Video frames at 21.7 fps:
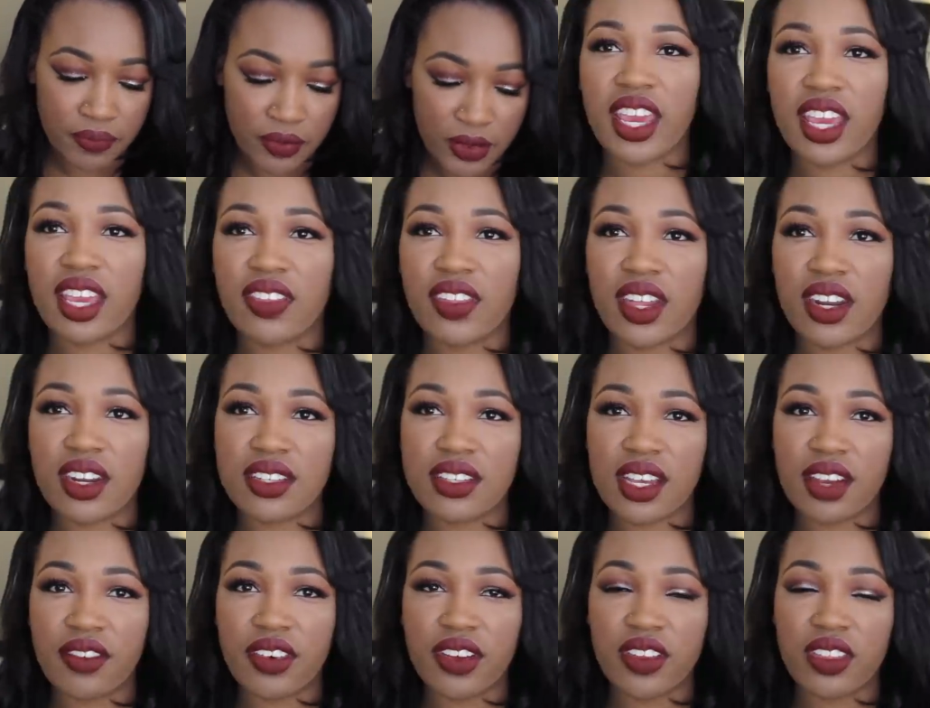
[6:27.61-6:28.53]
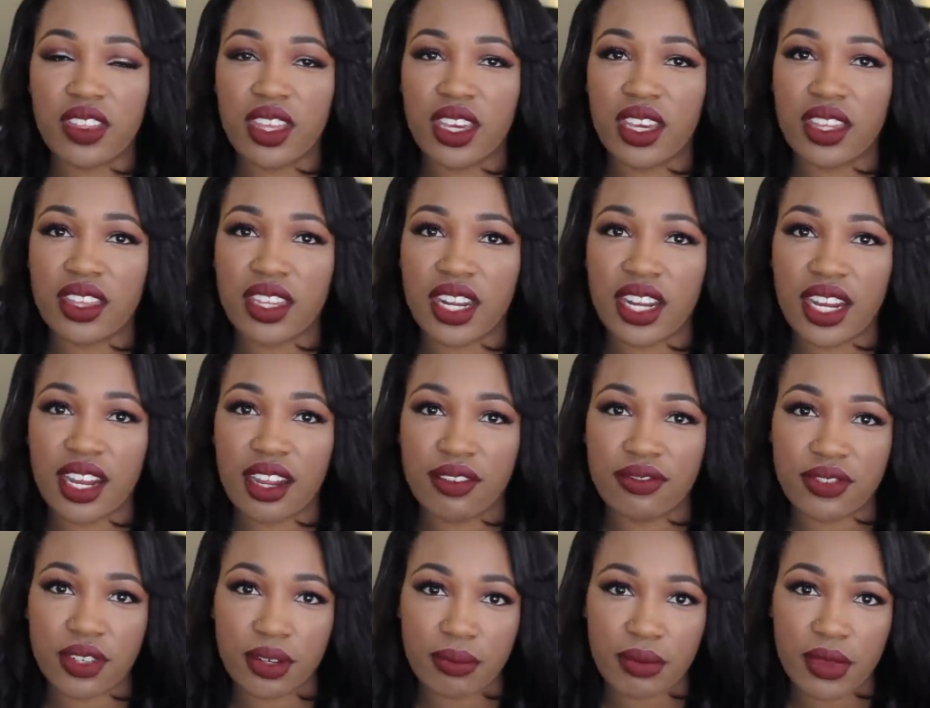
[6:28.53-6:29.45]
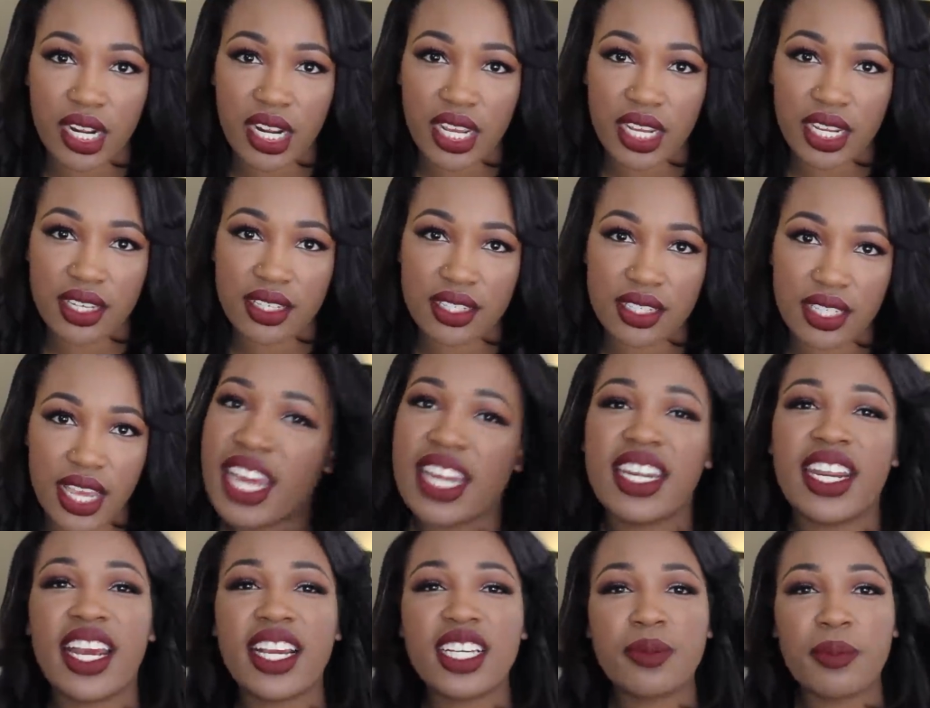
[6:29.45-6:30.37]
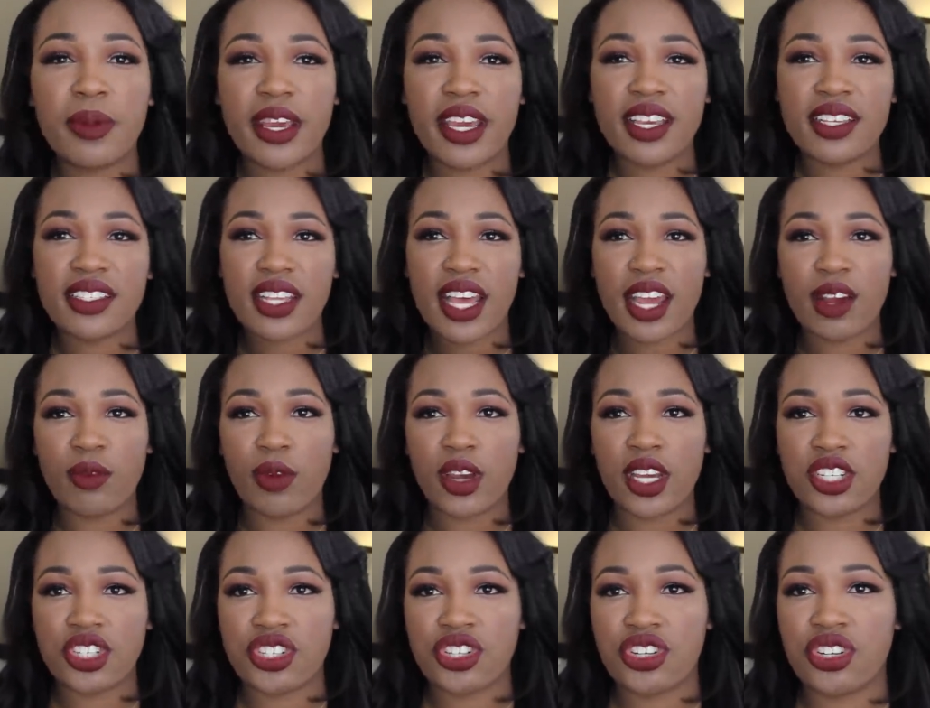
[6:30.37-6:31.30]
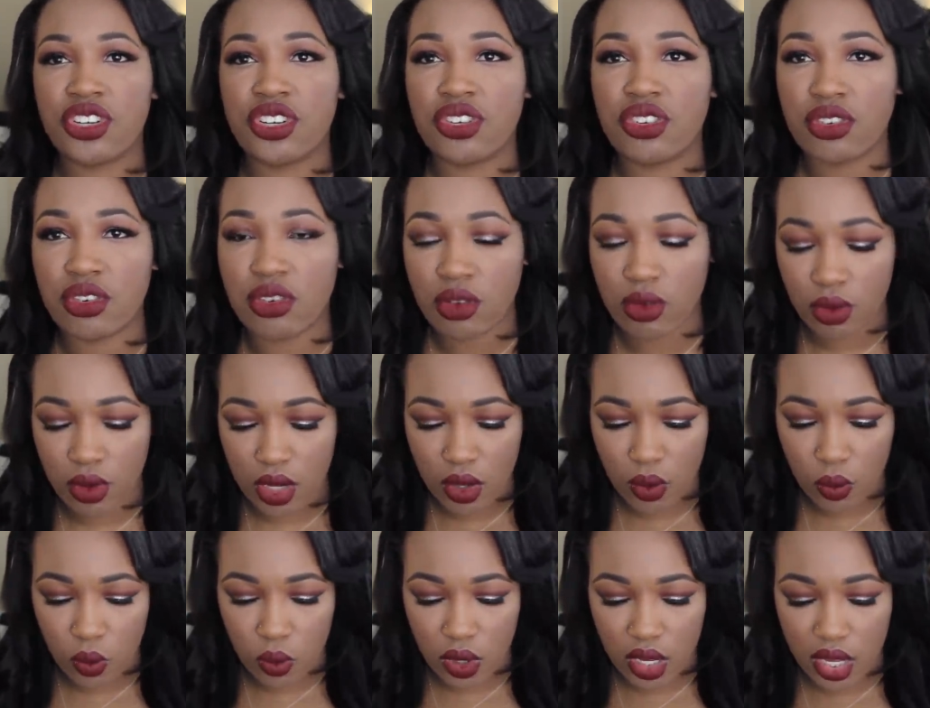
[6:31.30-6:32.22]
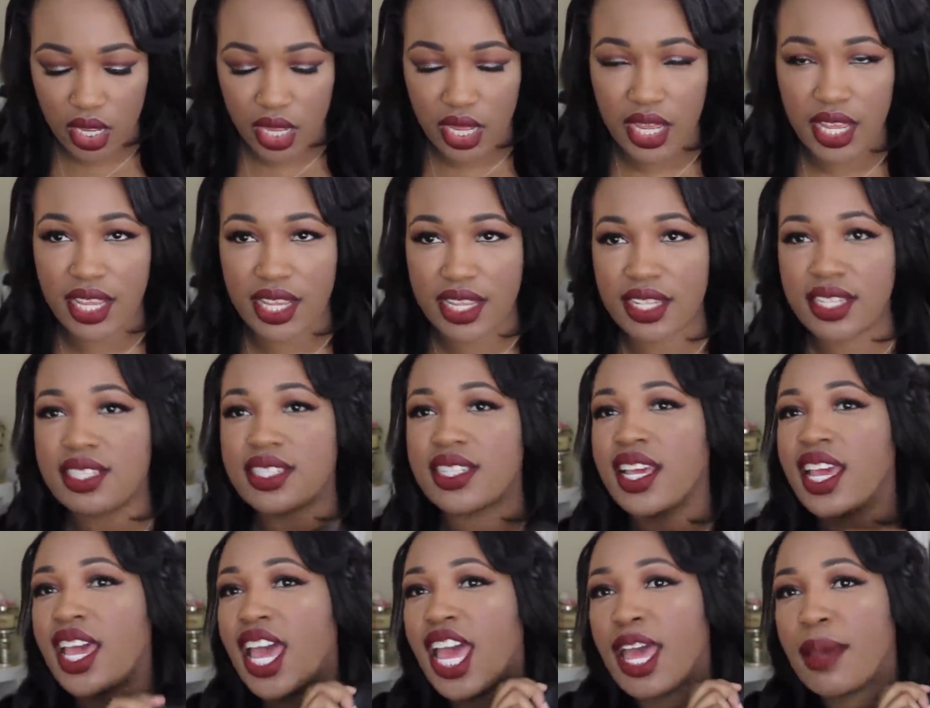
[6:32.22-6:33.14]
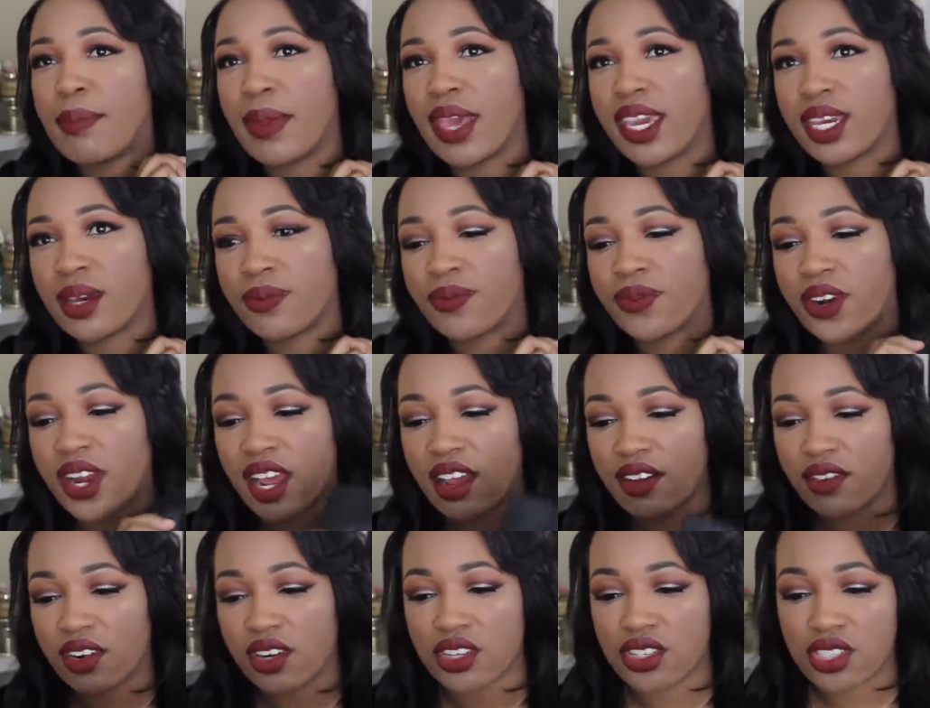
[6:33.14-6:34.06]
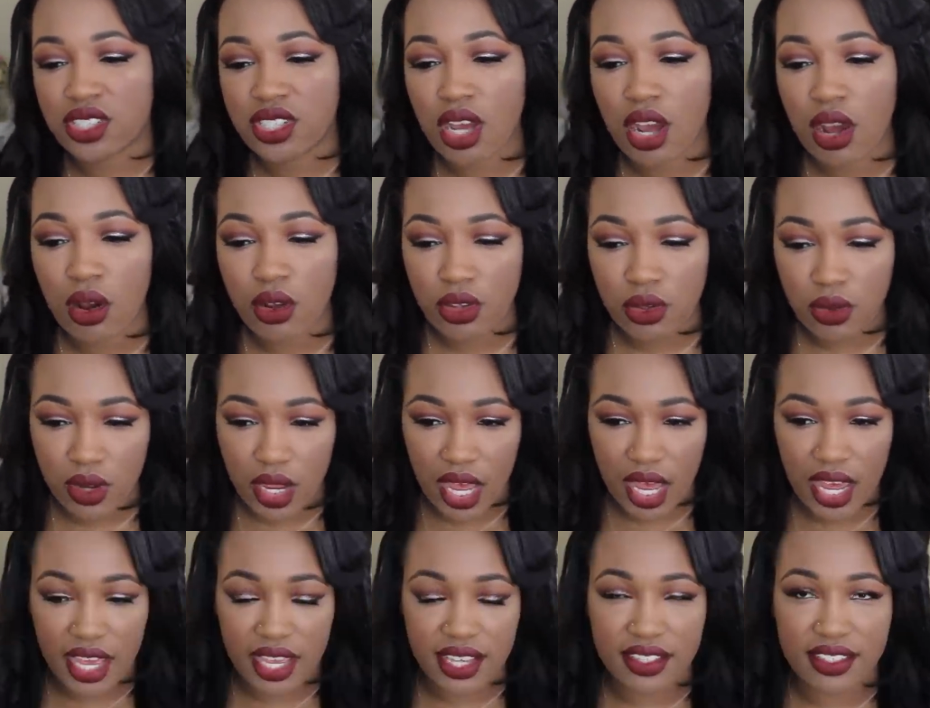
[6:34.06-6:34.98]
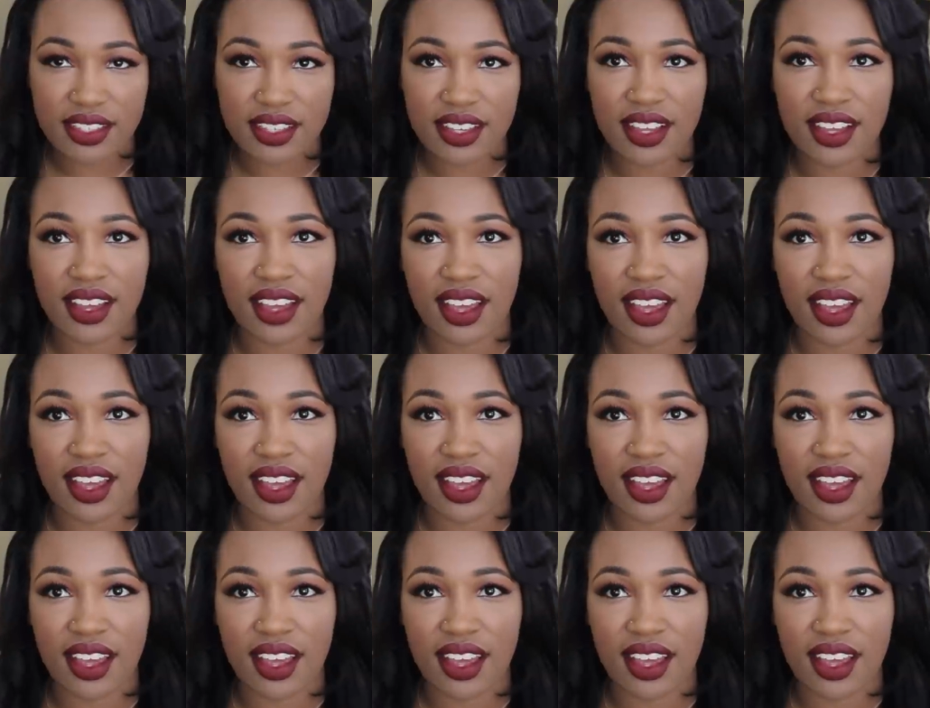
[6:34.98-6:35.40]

Okay, and that is everything that I got from NYX. Next place I went to was Makeup Forever. So you guys,